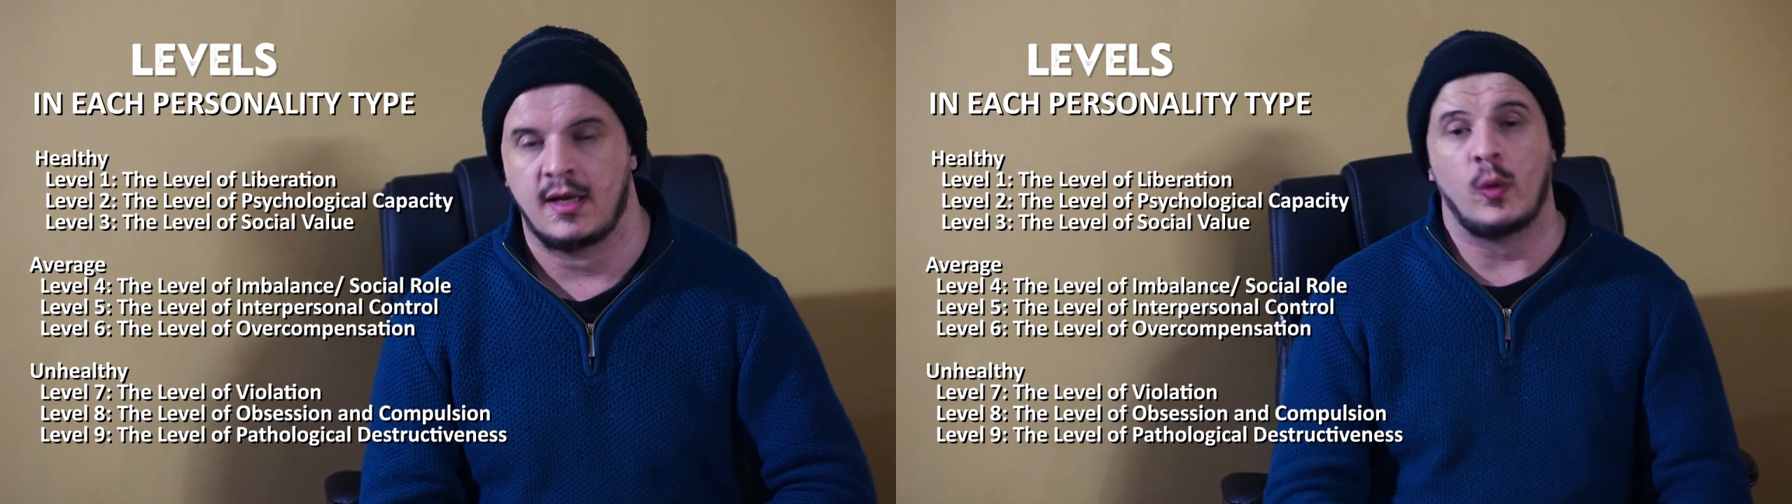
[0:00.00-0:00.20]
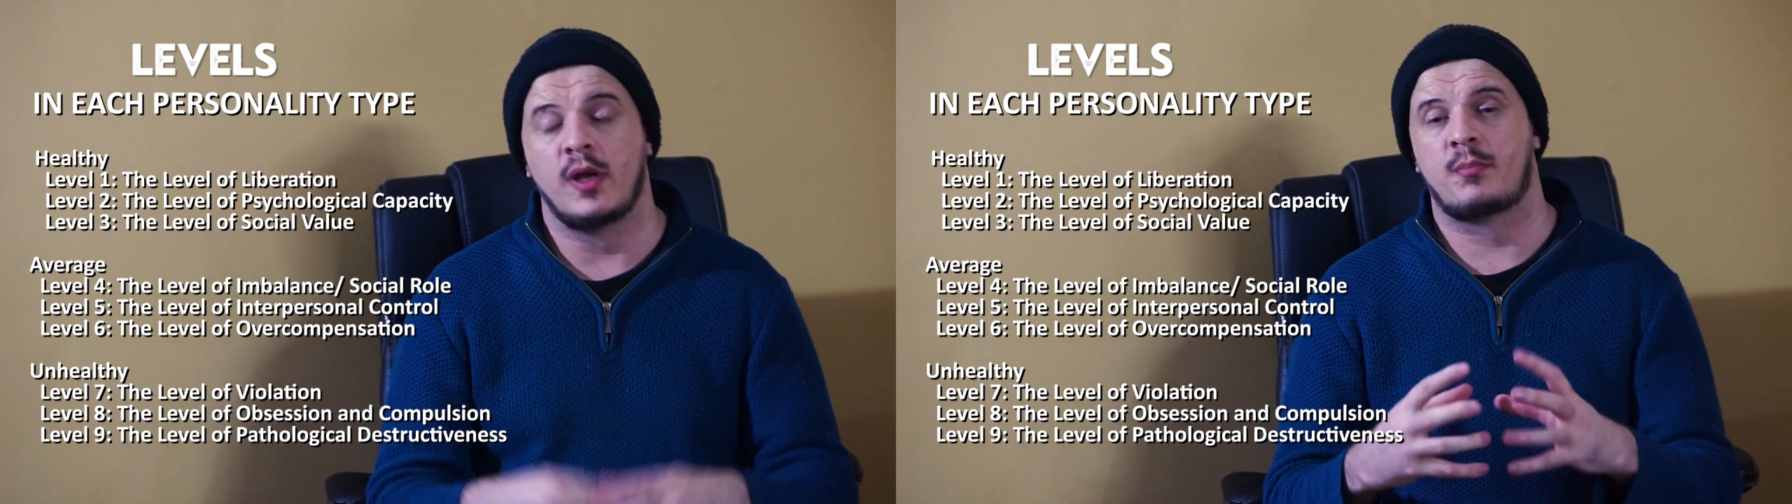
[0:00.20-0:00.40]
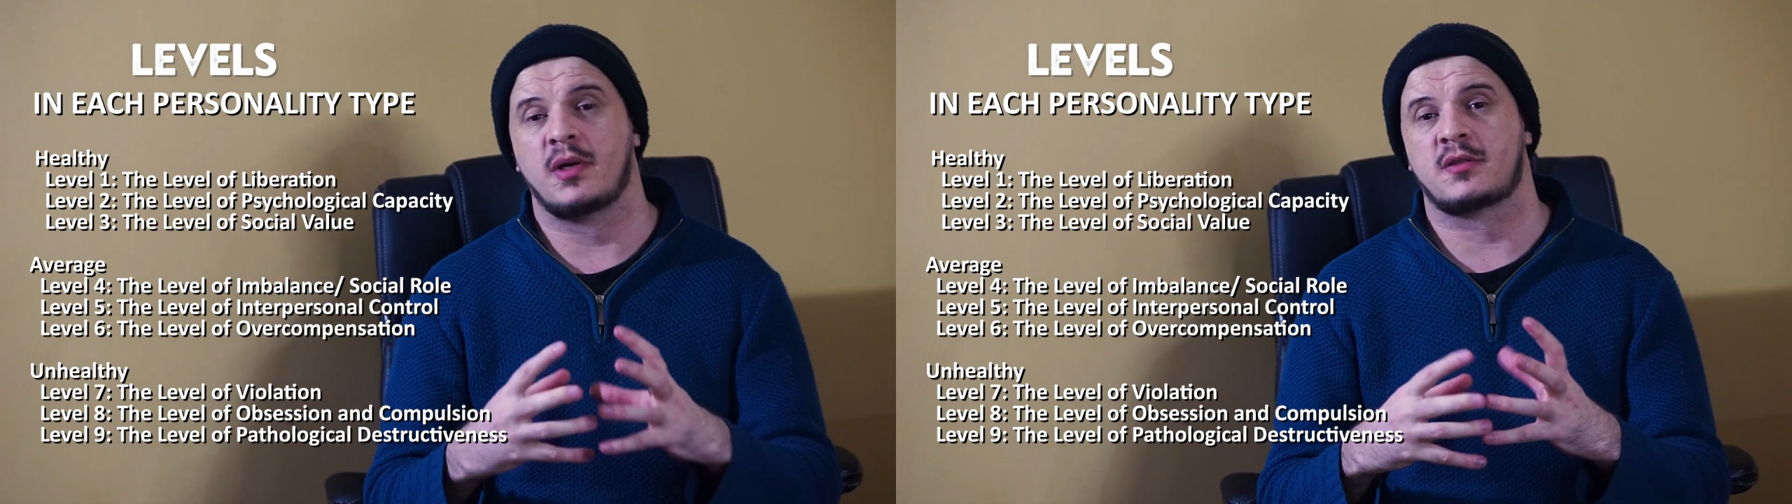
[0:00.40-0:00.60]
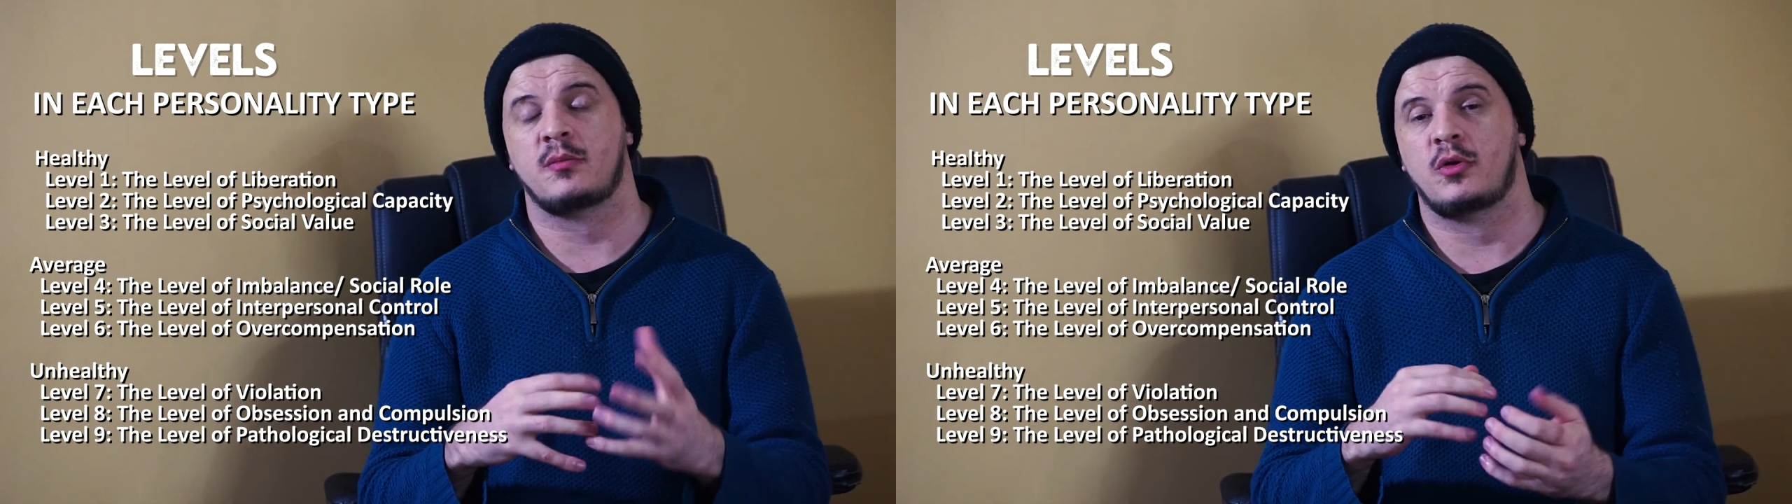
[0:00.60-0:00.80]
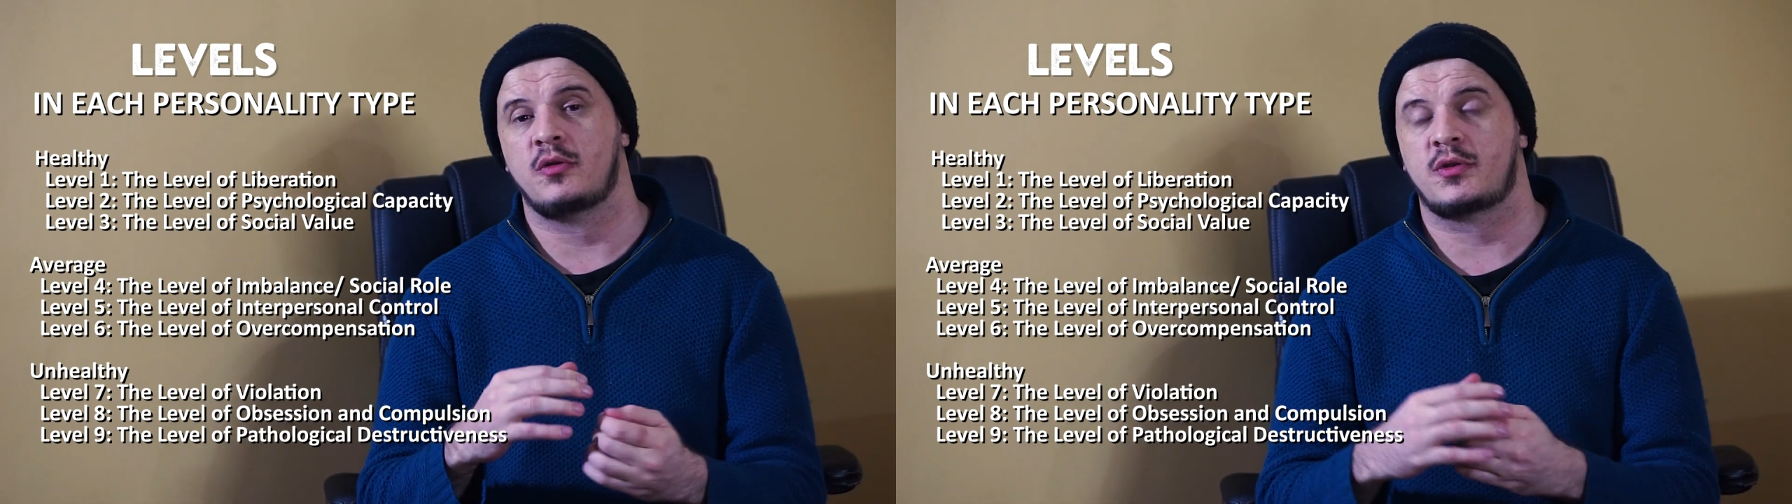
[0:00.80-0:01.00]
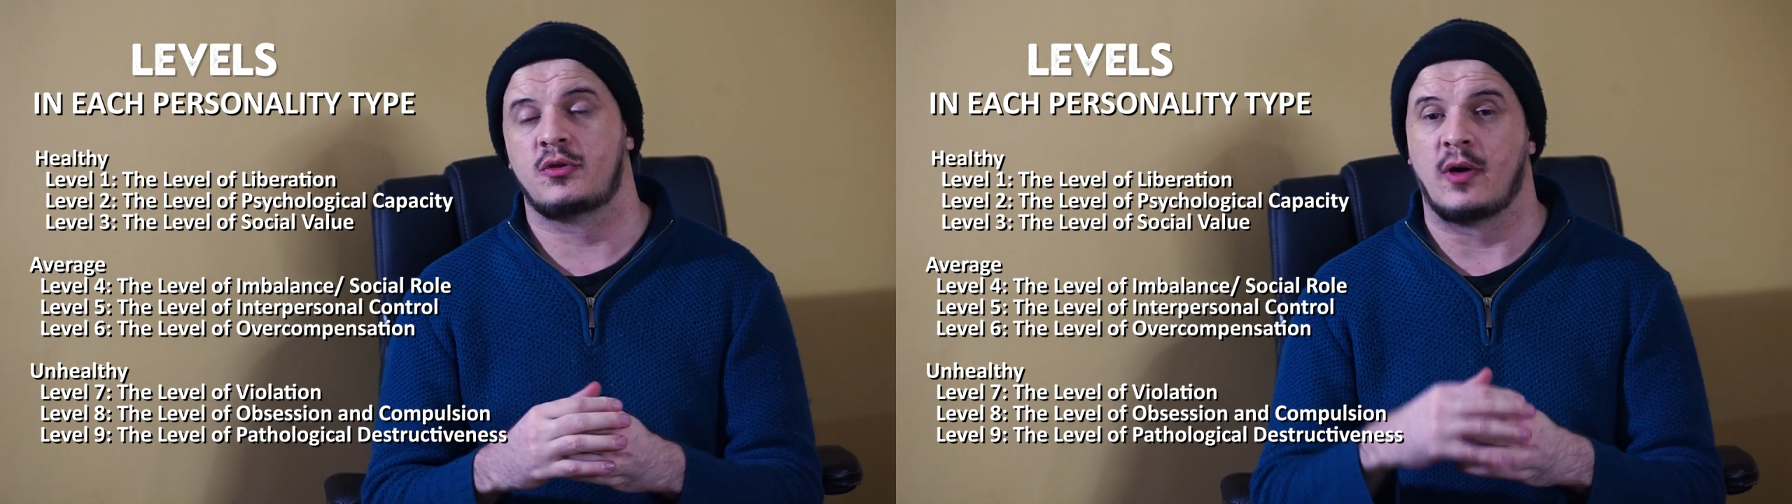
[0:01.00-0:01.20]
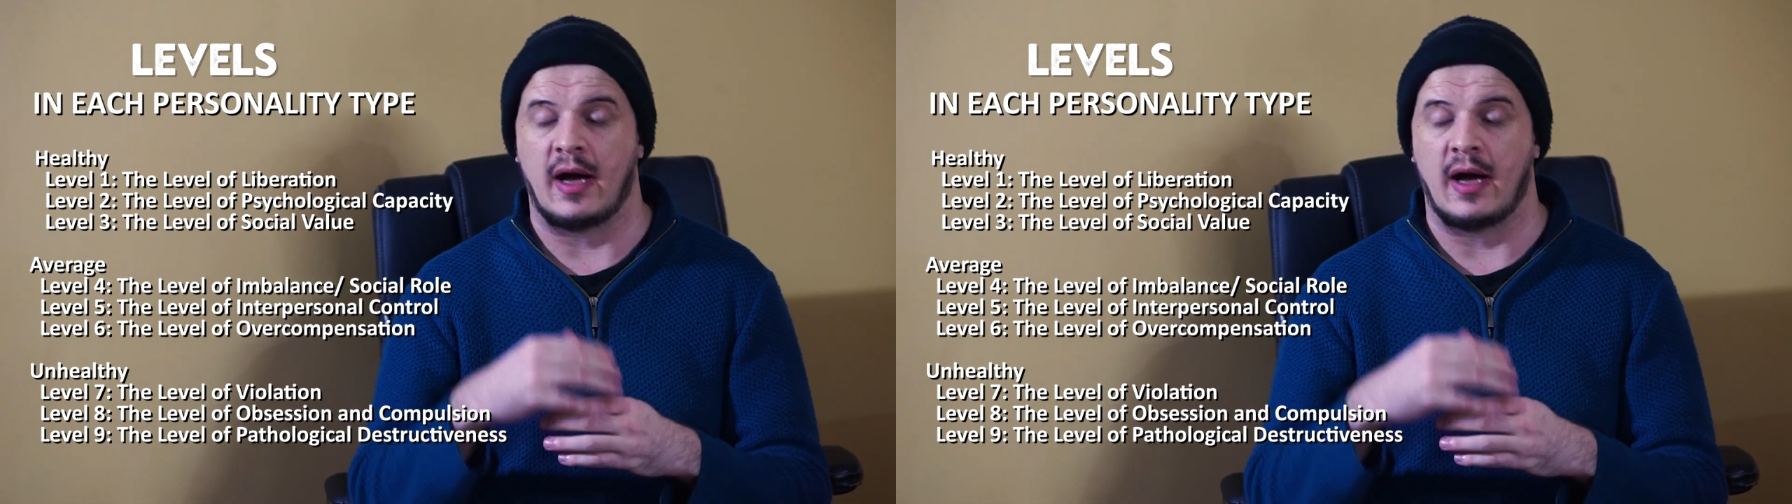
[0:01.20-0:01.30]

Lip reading: When a person moves to